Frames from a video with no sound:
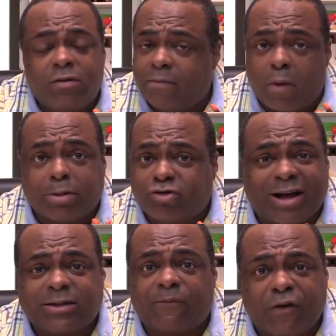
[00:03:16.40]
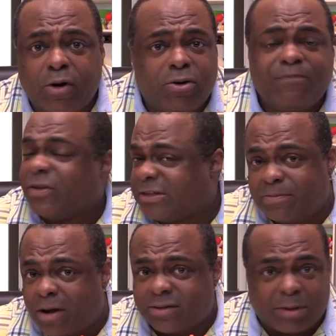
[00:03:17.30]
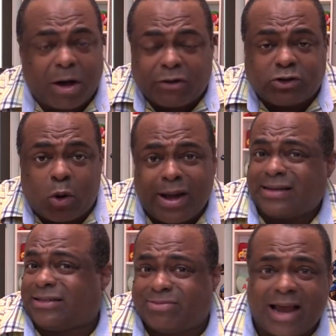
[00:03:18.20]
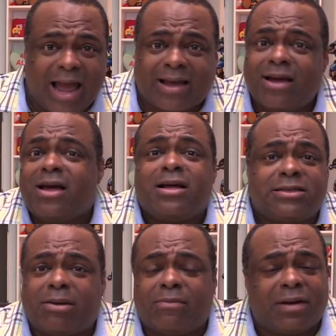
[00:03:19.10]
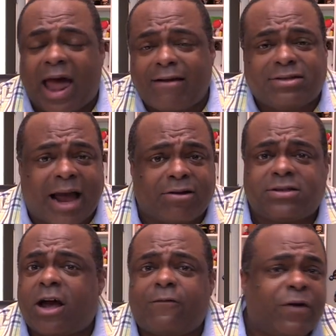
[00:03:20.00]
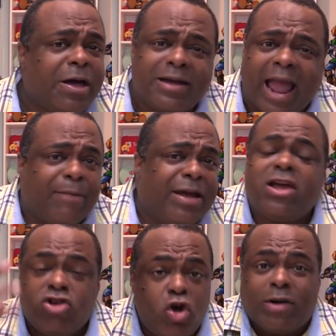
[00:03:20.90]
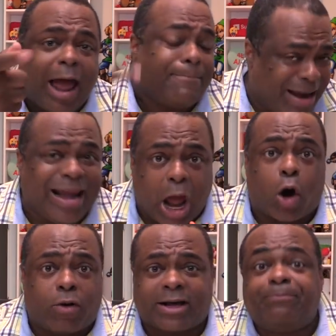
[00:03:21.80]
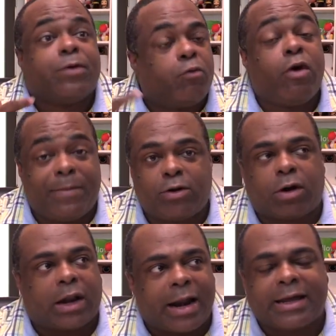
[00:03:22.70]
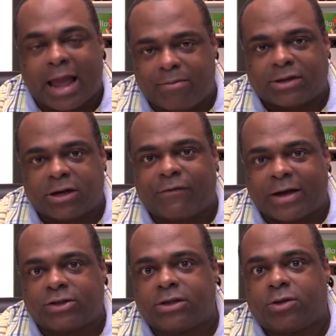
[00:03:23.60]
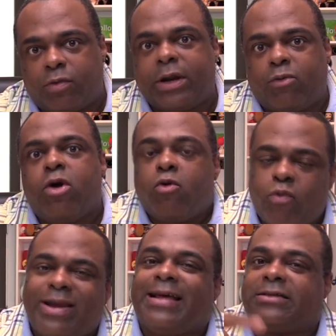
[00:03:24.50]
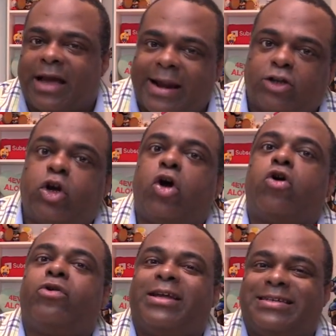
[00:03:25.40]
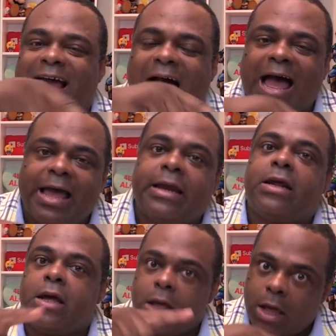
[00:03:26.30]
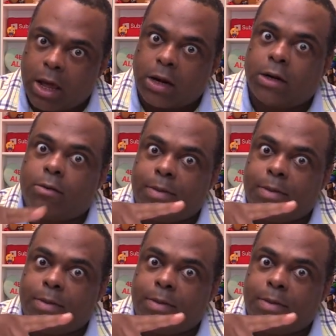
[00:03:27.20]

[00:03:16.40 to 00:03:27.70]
Want to try some food, some other toys, some tech, some lifestyle stuff, gaming? You let me know, because we've been doing a lot of gaming stuff, actually, so we need to kind of turn the tide a little